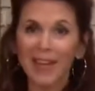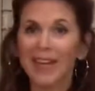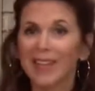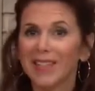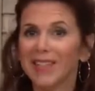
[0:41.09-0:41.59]

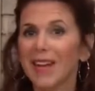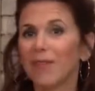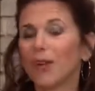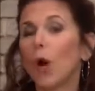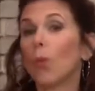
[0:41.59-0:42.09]
it's
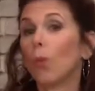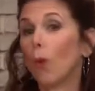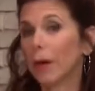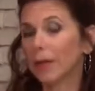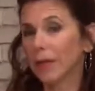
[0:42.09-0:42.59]
never a
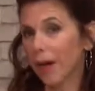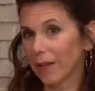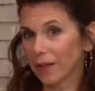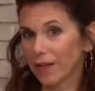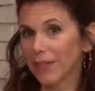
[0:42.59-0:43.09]
one
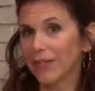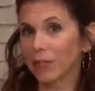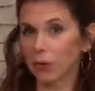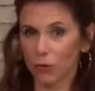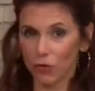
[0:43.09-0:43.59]
color
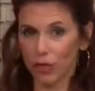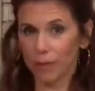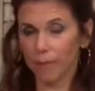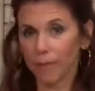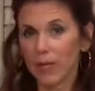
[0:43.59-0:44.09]
solution.
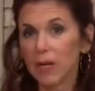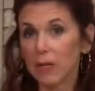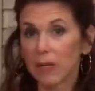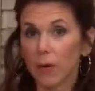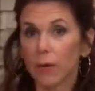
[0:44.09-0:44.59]

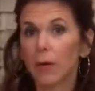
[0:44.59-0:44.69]
So